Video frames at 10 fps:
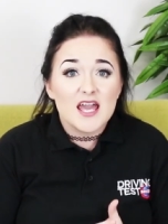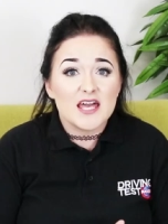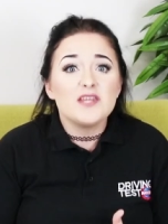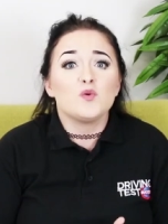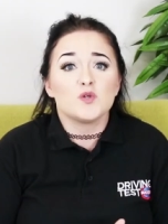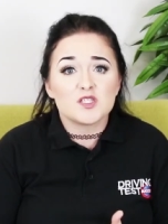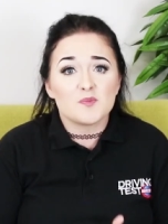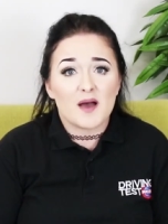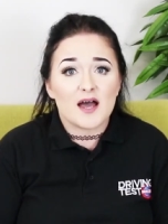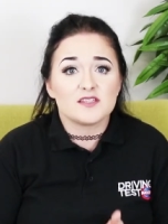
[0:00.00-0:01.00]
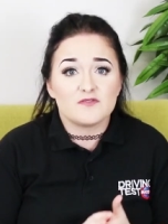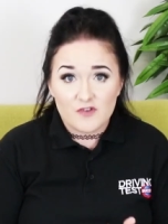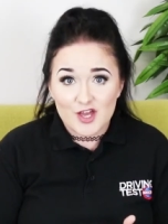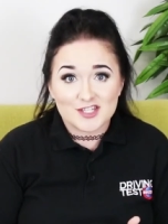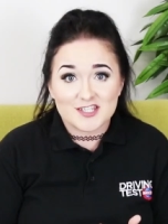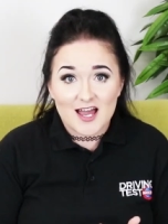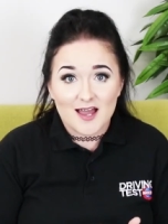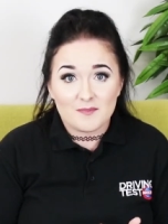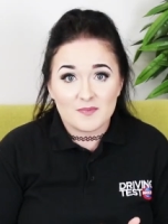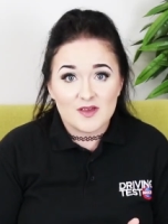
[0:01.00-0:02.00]
in order to pass first
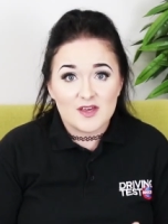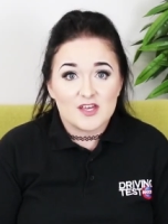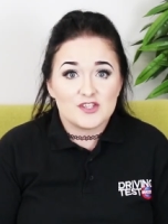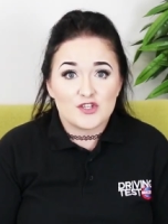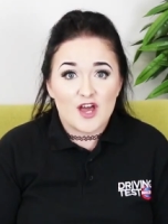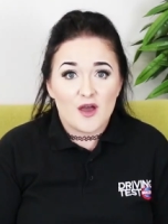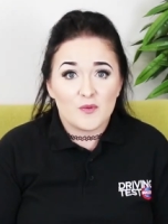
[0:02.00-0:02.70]
time. So